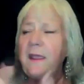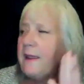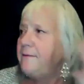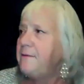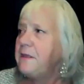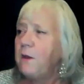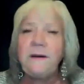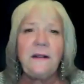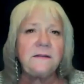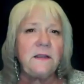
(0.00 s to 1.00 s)
even though
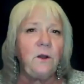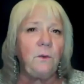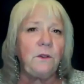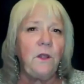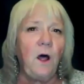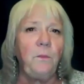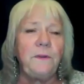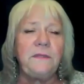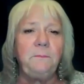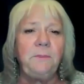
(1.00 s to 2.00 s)
it doesn't go along
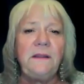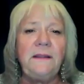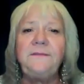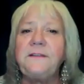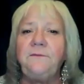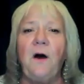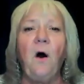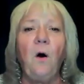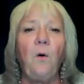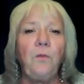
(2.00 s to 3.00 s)
with the beliefs of
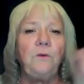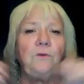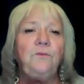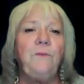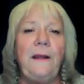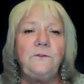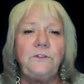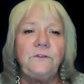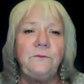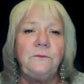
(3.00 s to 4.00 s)
all those around
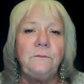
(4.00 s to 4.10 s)
you.